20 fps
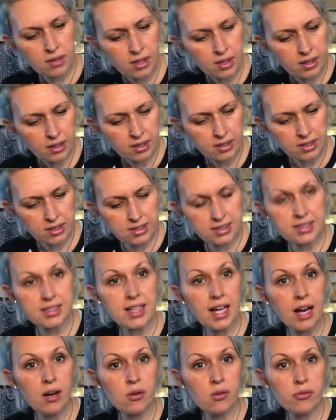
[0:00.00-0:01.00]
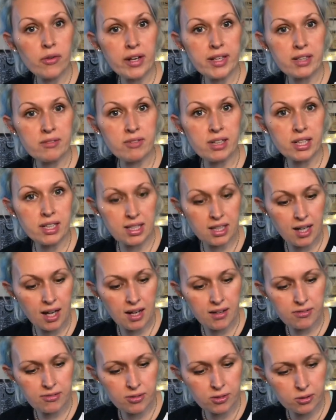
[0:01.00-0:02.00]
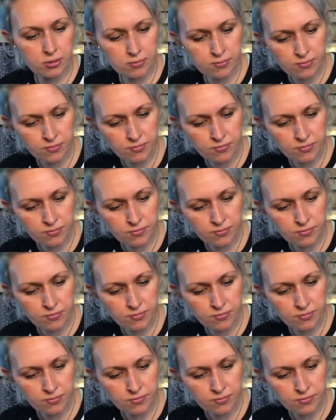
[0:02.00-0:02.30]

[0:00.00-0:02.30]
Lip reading: Can you see that? Already really colourful.